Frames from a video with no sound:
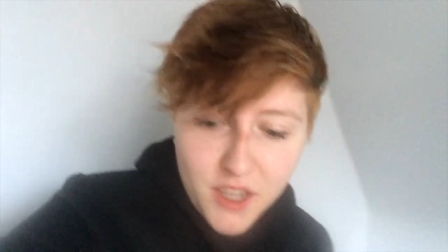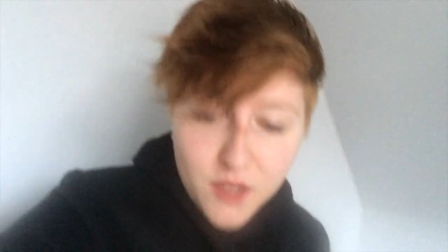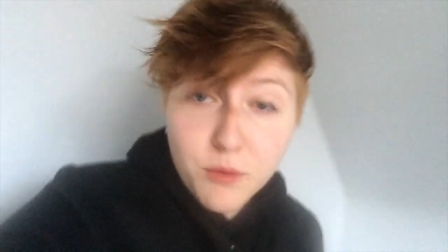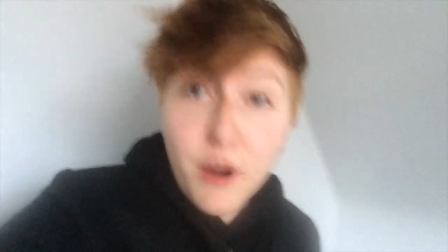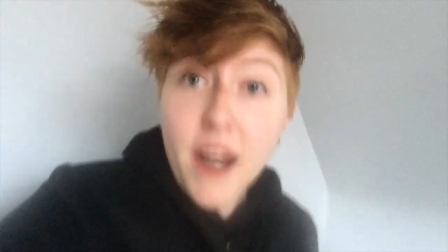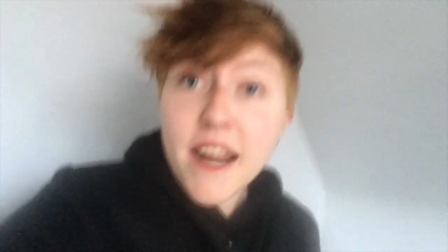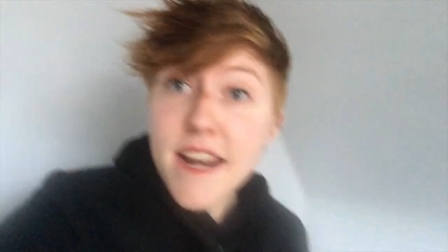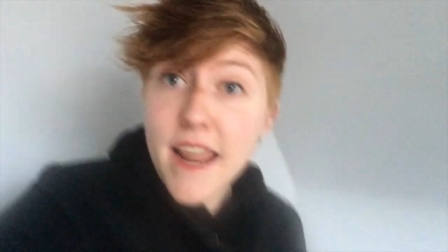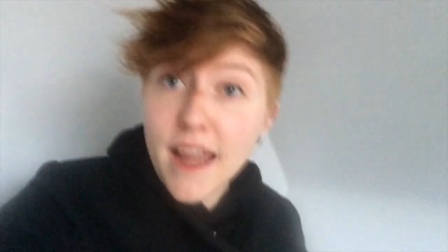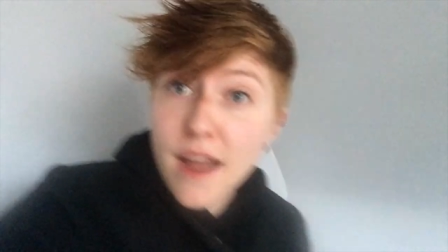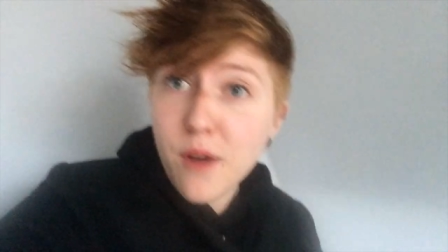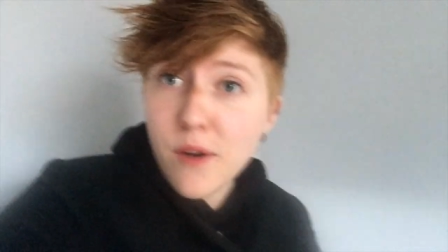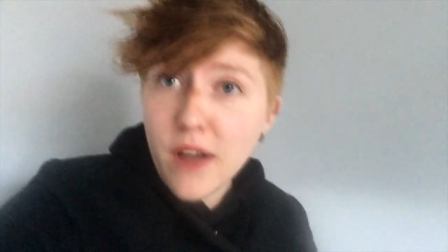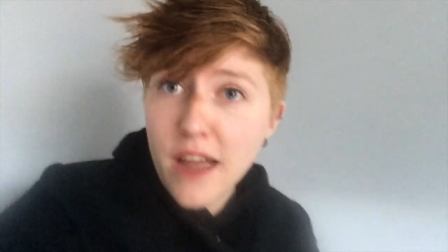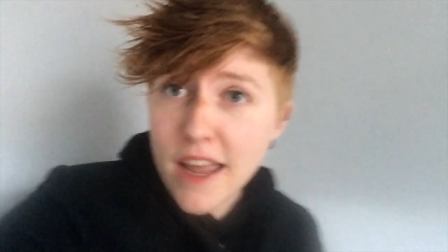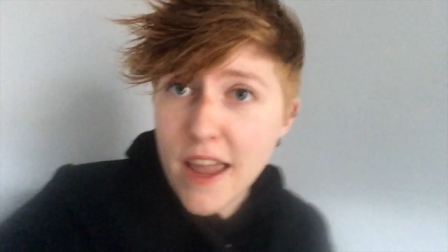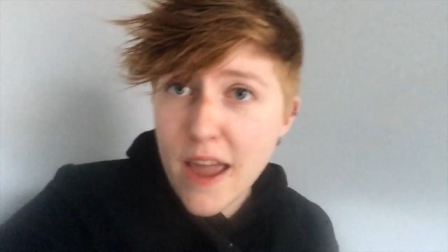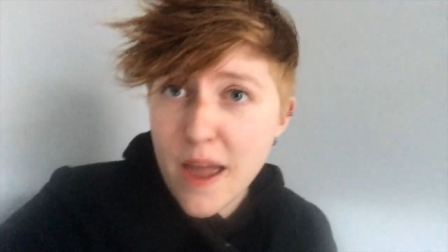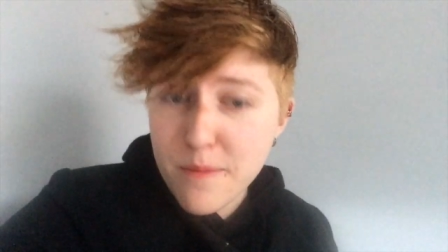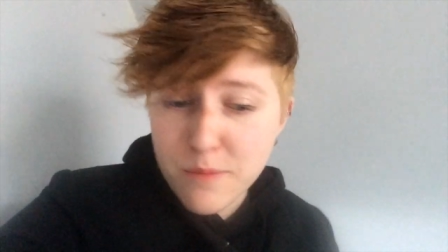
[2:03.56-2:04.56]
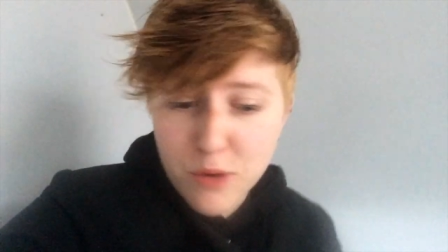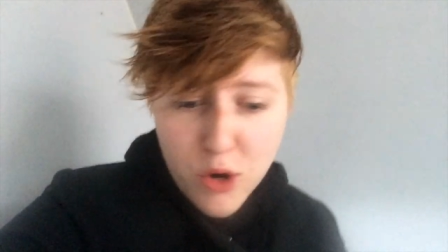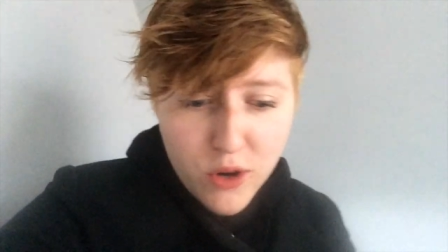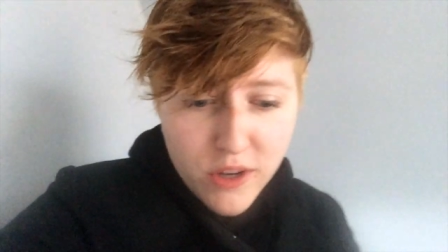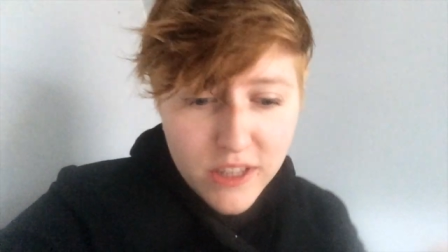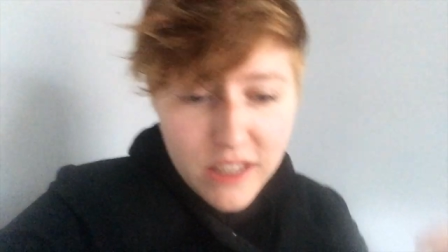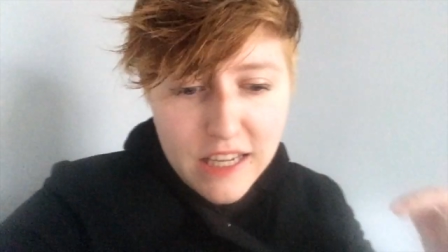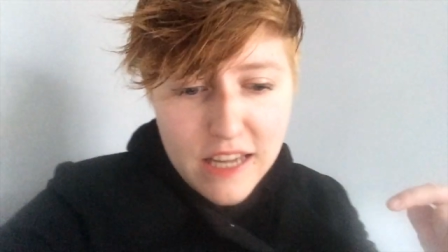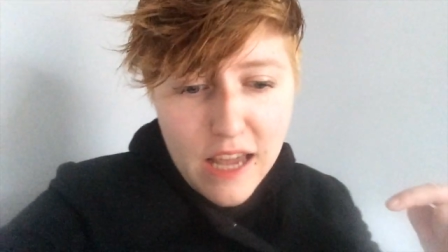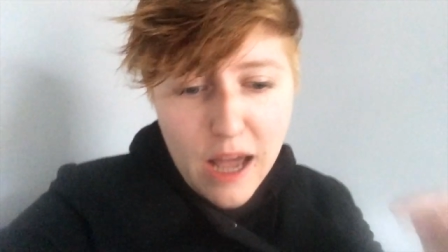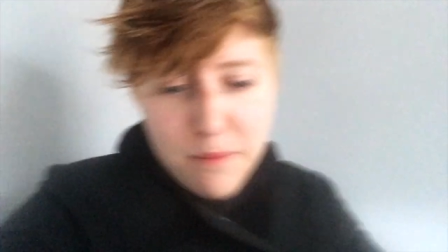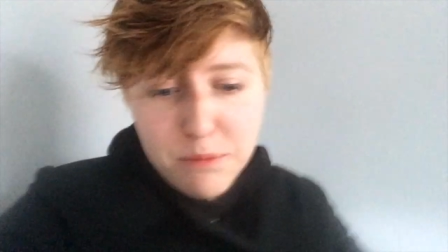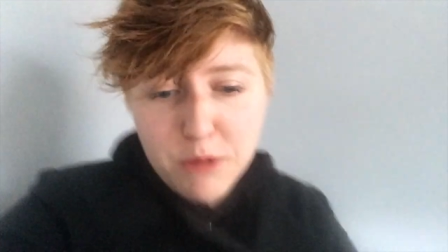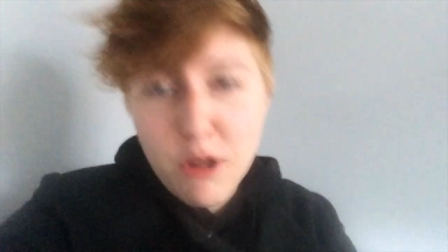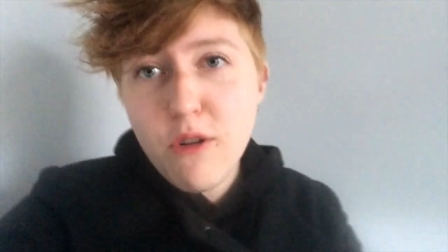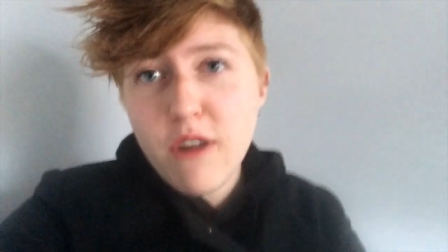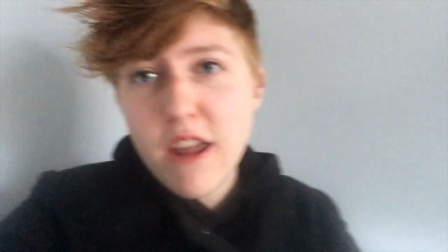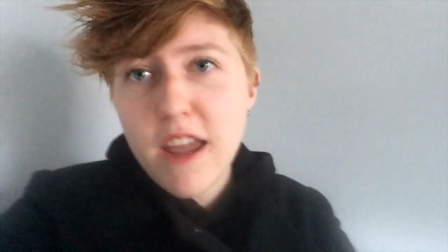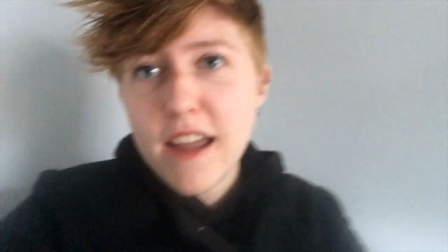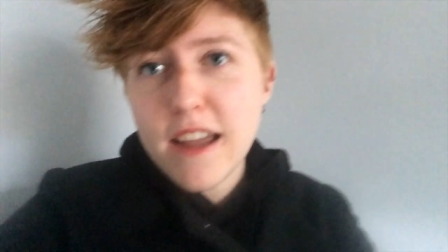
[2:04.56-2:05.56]
Right now, I am currently
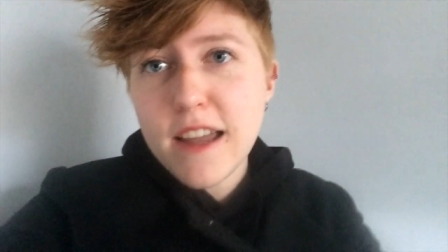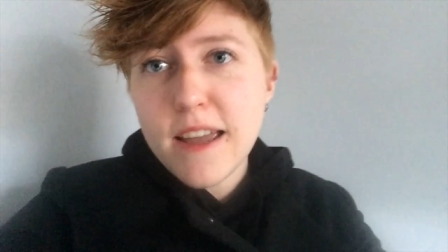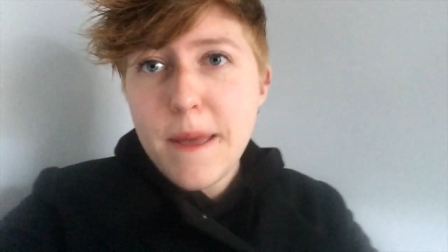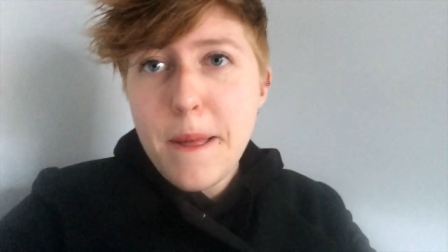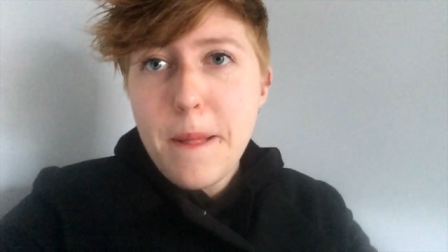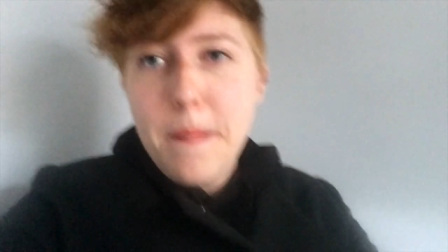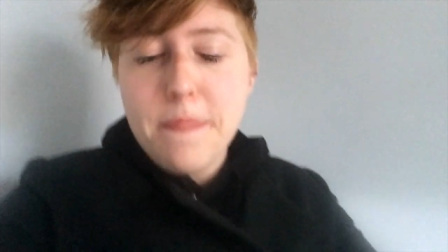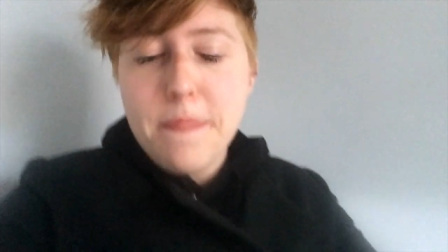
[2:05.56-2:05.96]
uploading